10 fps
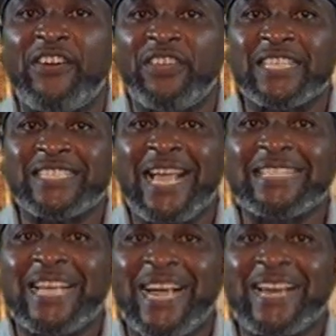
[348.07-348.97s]
They
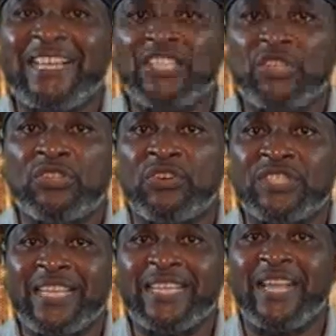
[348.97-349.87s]
criticize Catholic Church
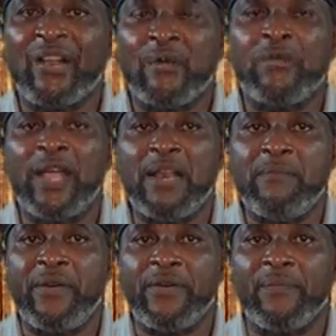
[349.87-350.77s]
recital of
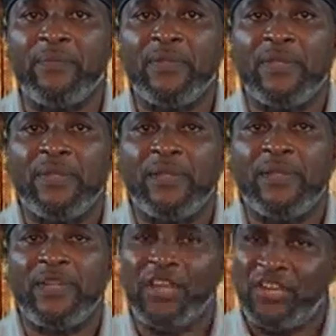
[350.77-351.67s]
Hail Mary.
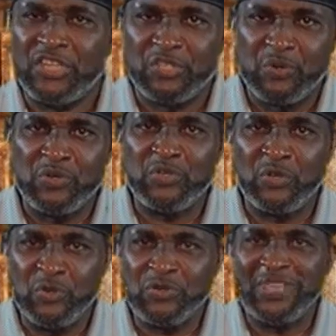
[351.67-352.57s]
It is
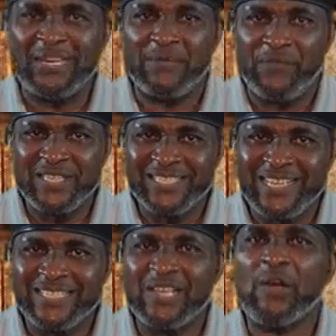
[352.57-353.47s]
good to note that the first
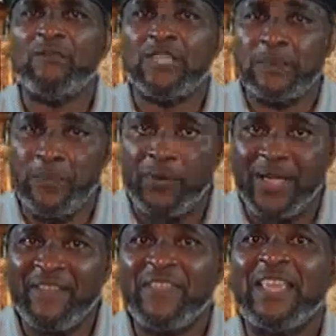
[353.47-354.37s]
stanza of this
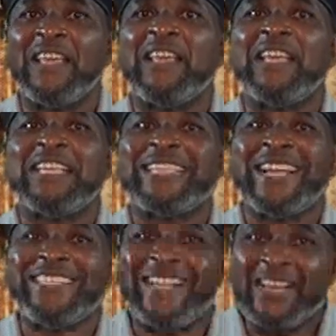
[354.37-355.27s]
prayer
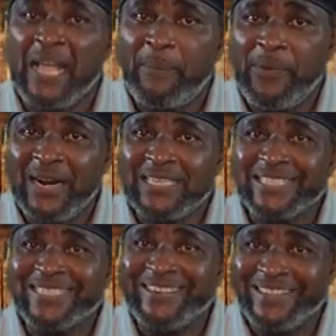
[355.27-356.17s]
is Angel
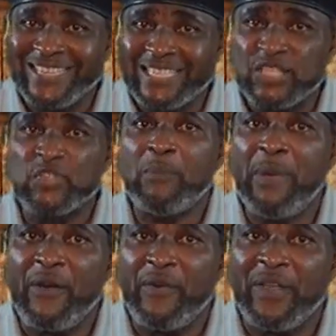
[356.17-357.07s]
Gabriel's greetings to
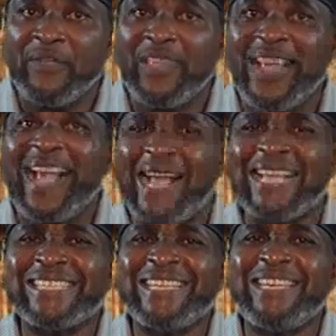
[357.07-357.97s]
Mary,
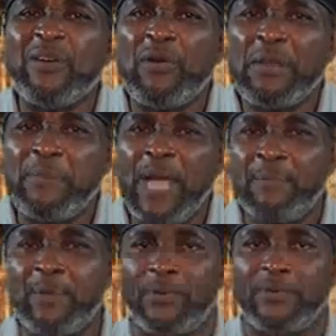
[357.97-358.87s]
as in the Holy
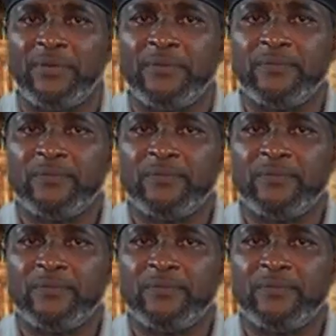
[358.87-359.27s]
Bible.